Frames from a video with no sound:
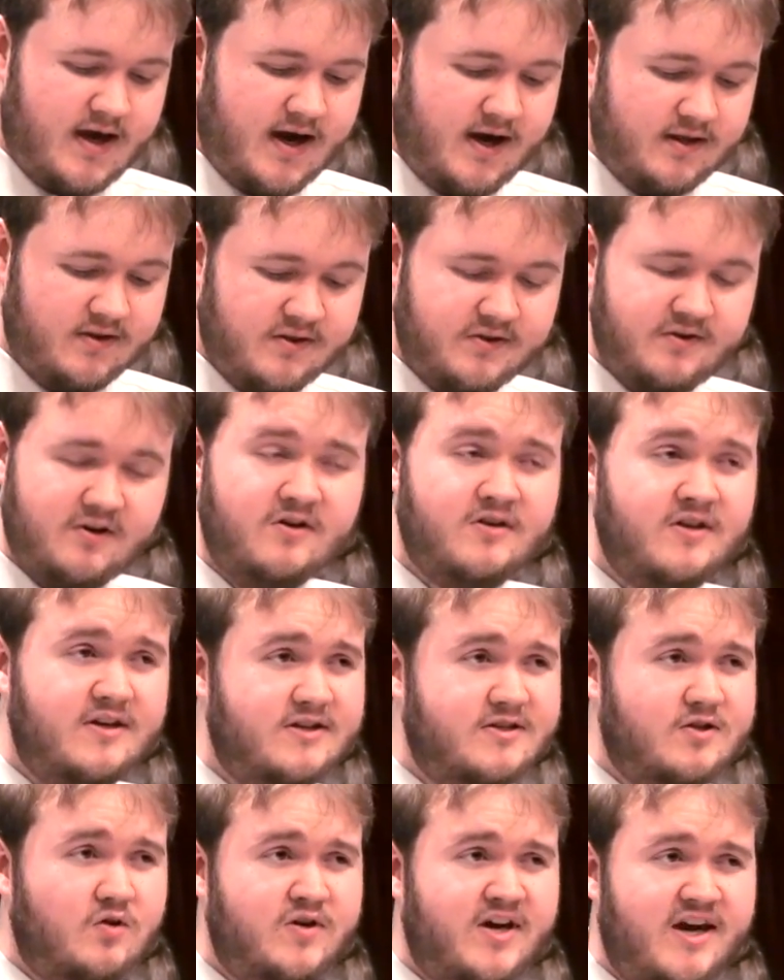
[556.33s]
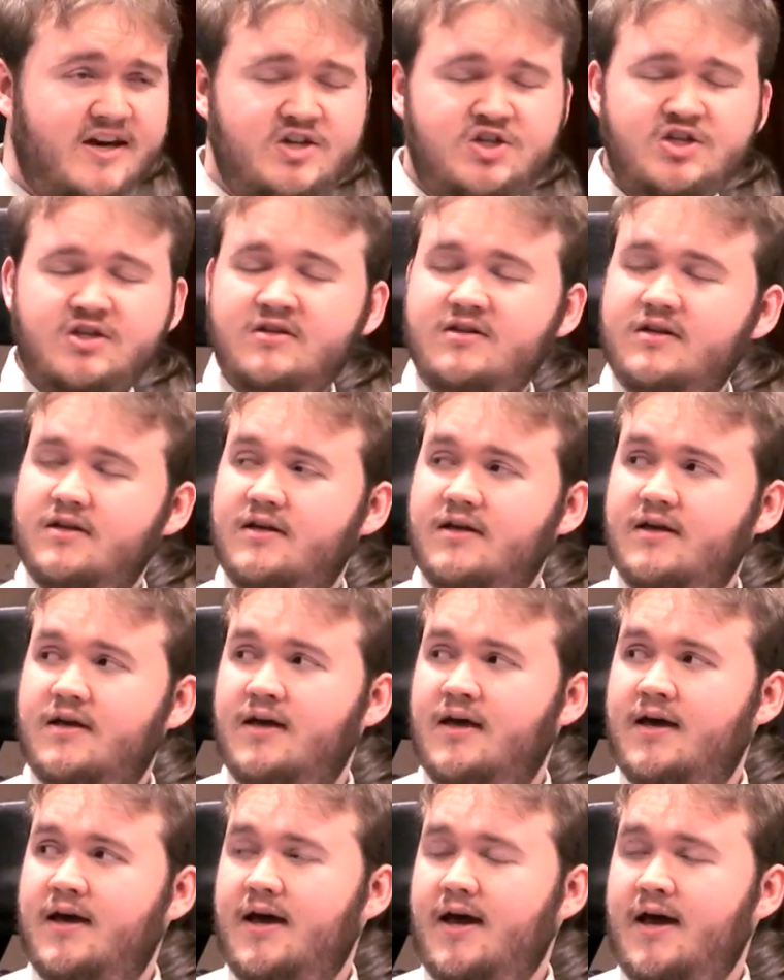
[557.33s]
And the third thing is location.
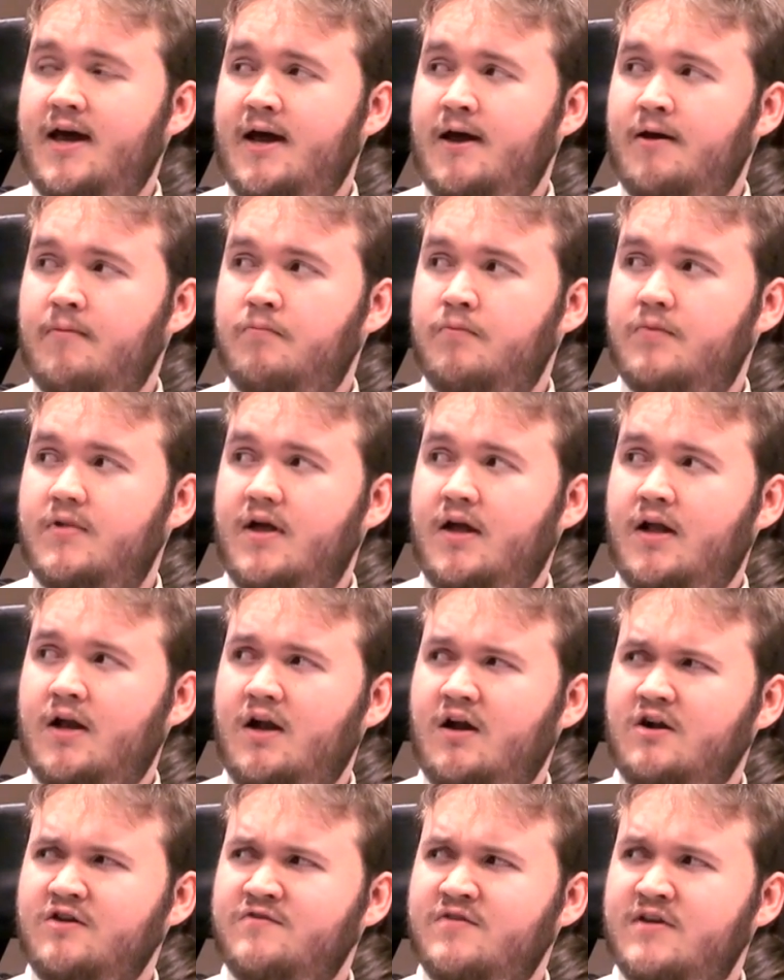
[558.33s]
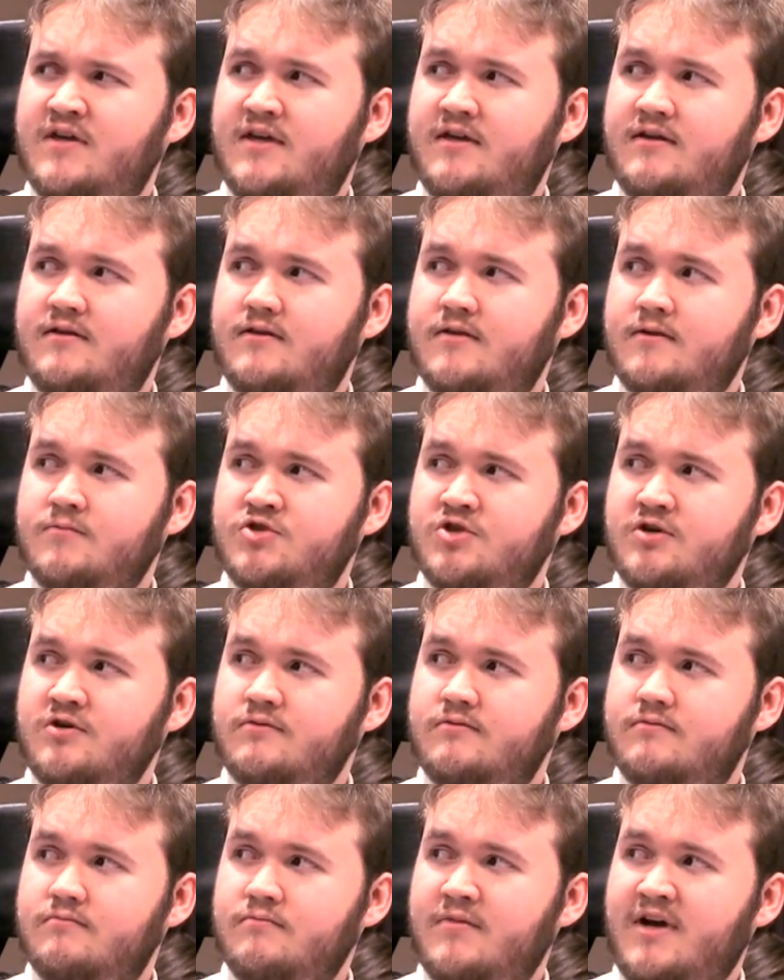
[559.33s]
I'm
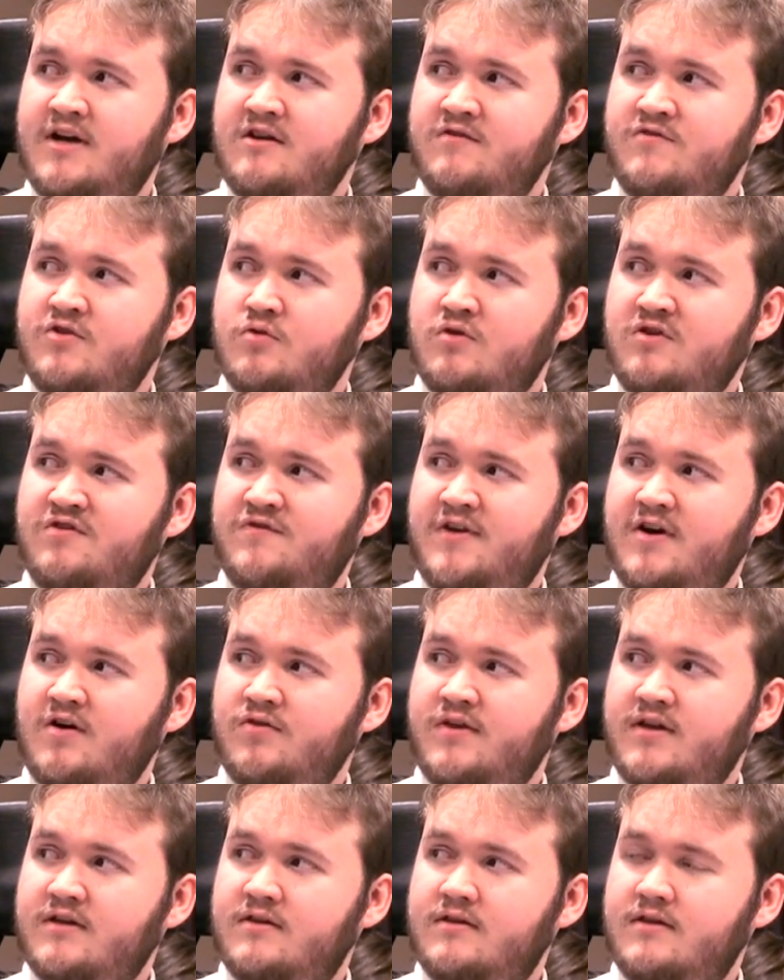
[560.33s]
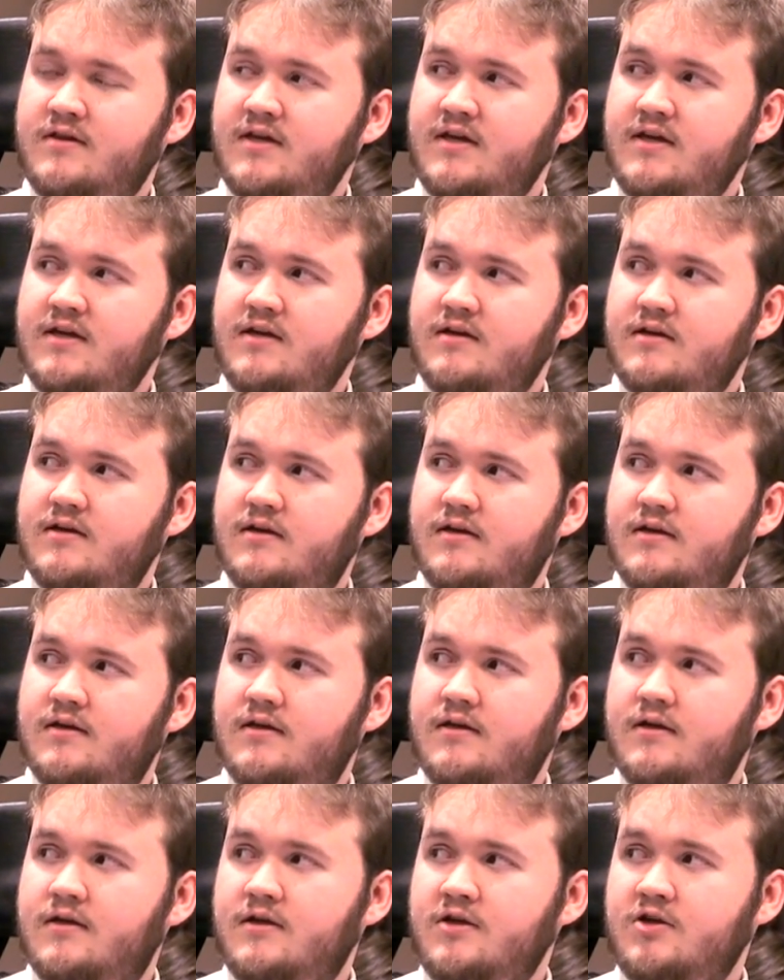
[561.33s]
sure many of you will have found that
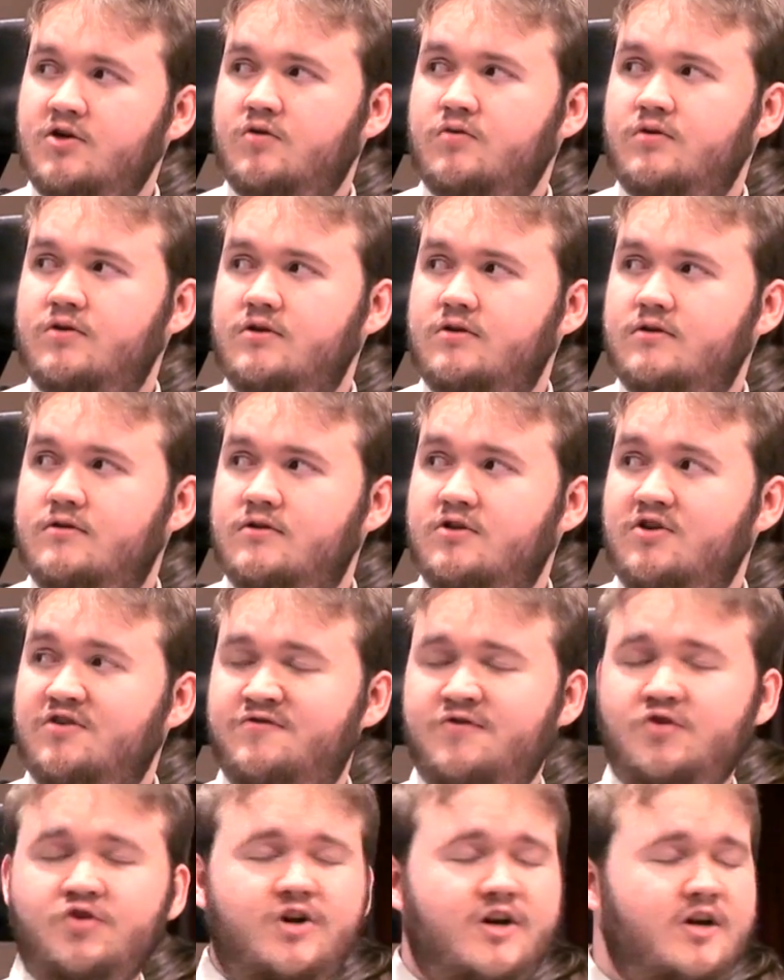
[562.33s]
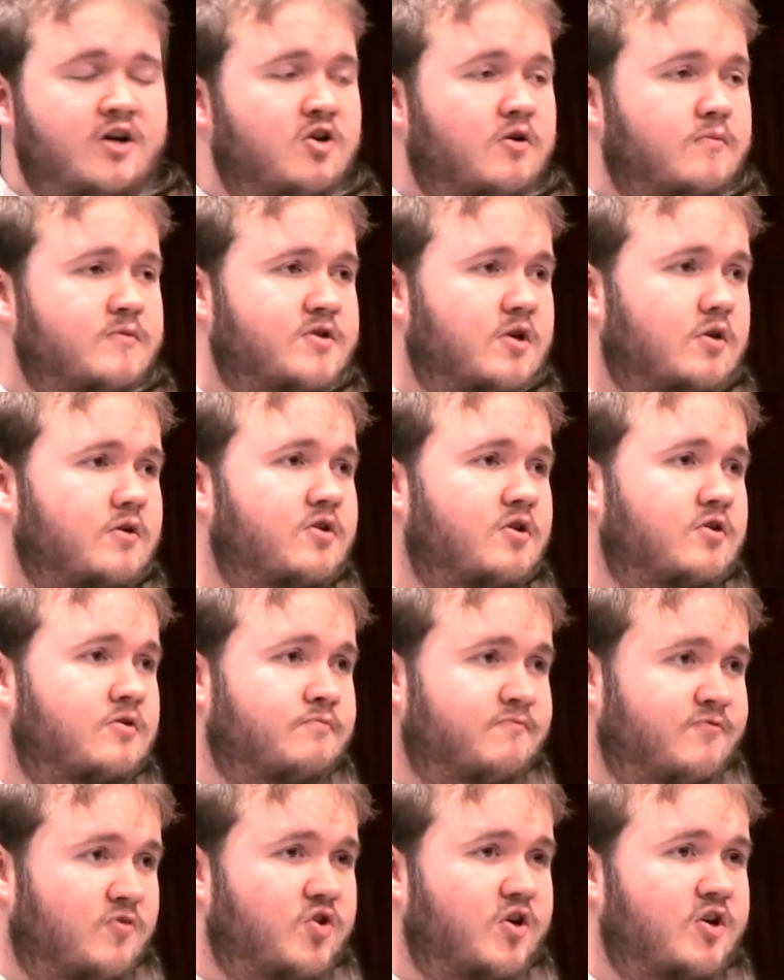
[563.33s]
your funding comes
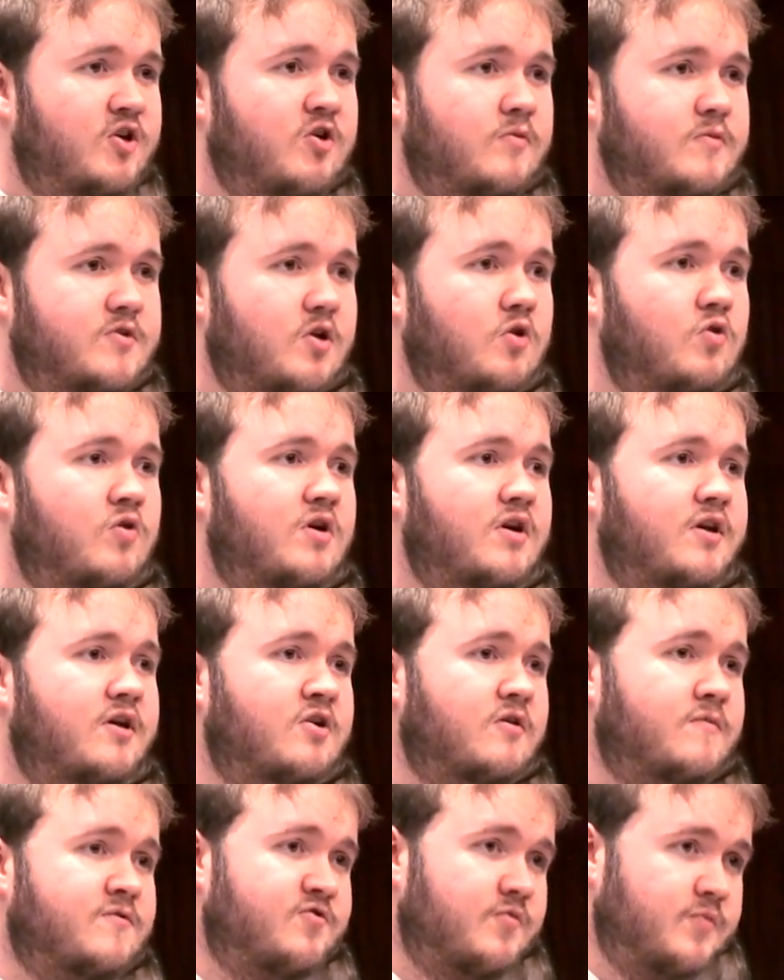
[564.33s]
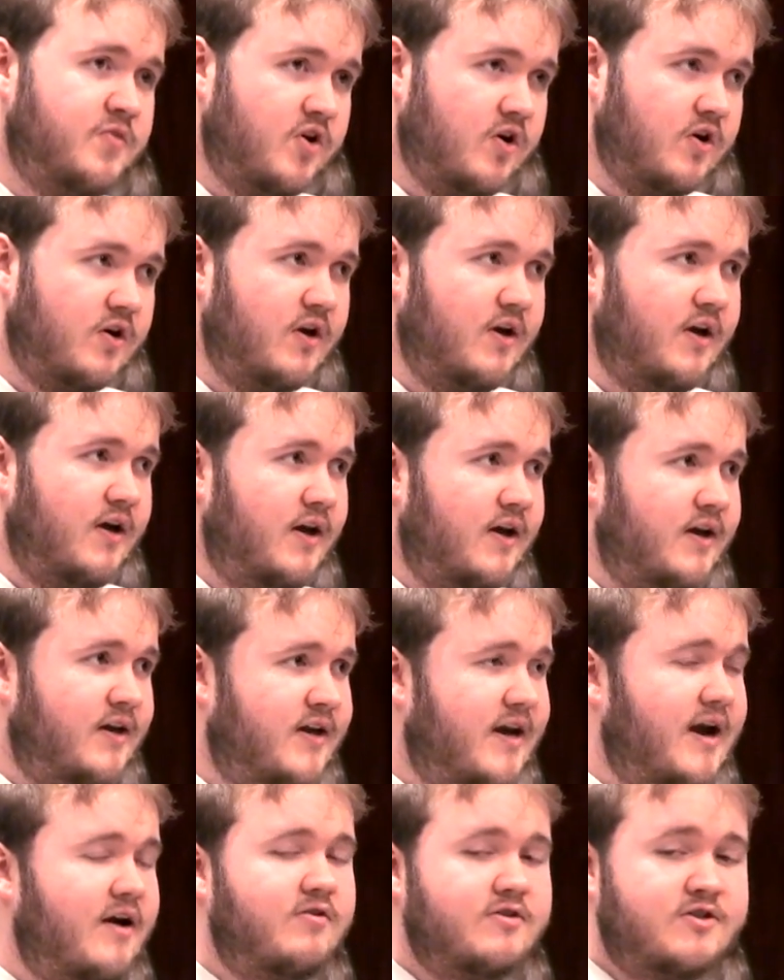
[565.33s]
locally. It comes from your
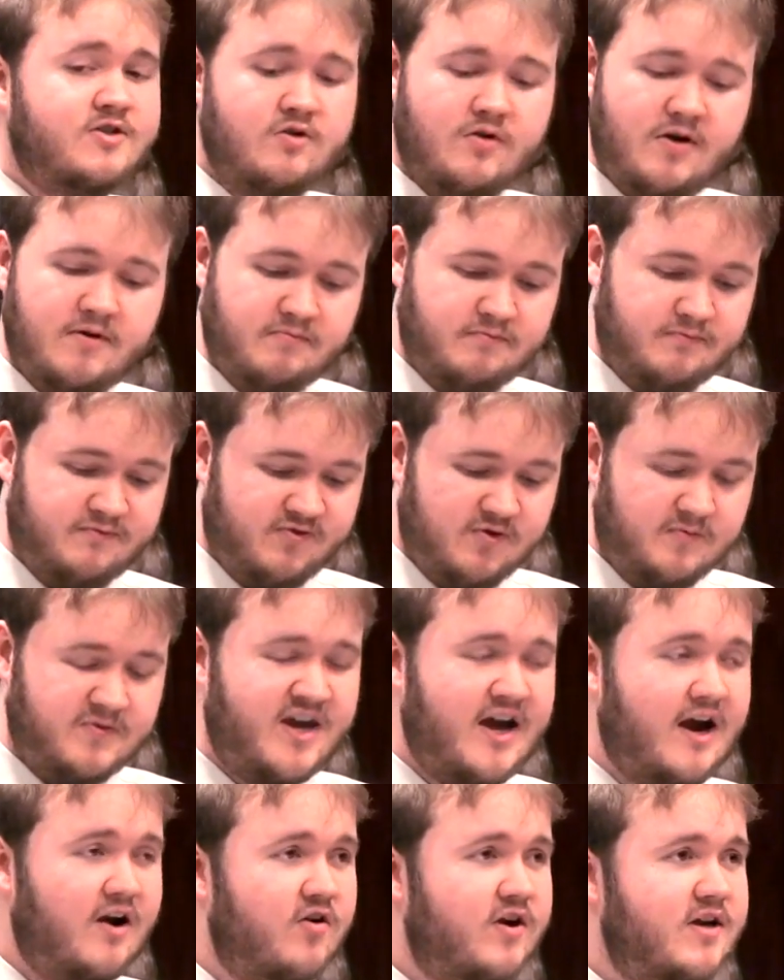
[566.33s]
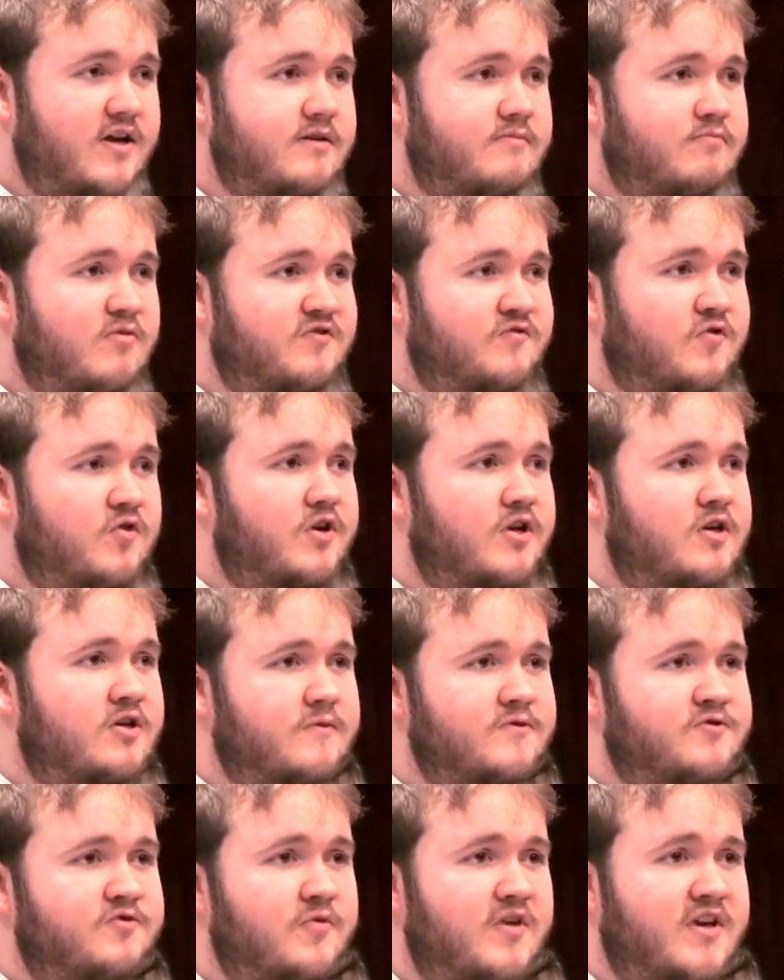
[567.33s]
Kerry. So I'm from Kerry. My funding
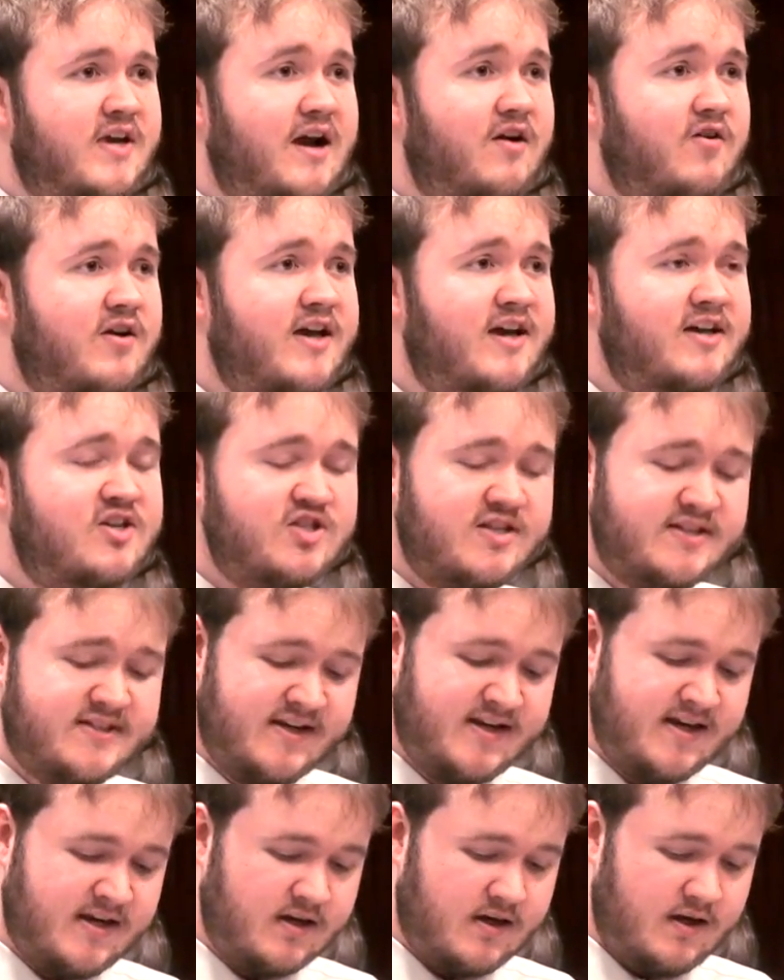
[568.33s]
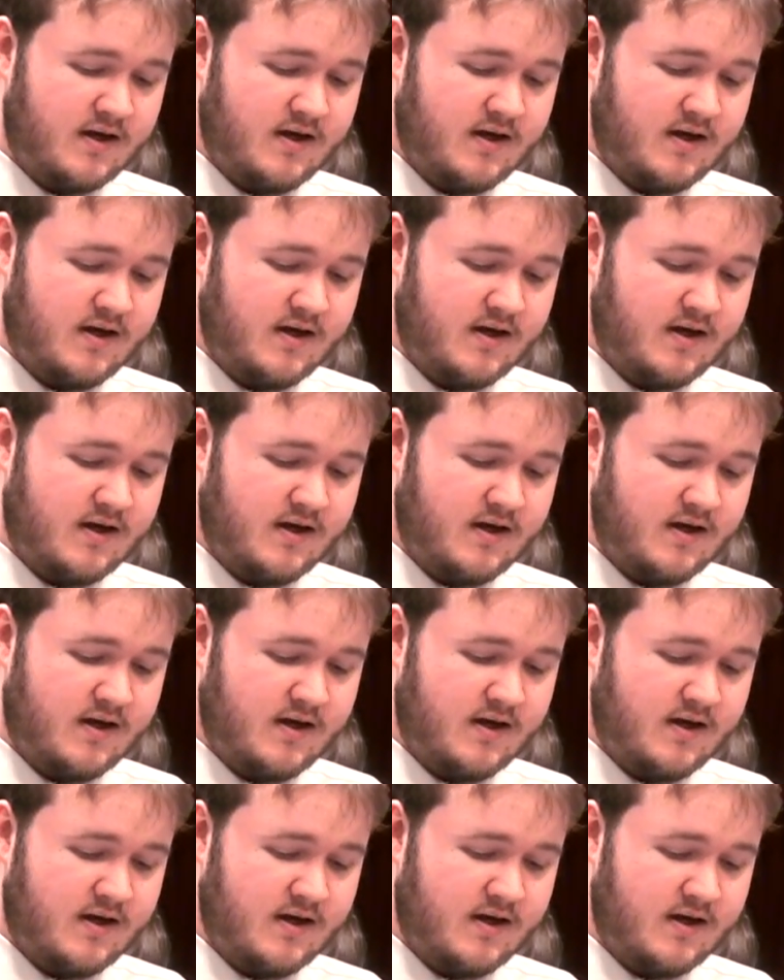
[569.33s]
comes from the Kerry HSE.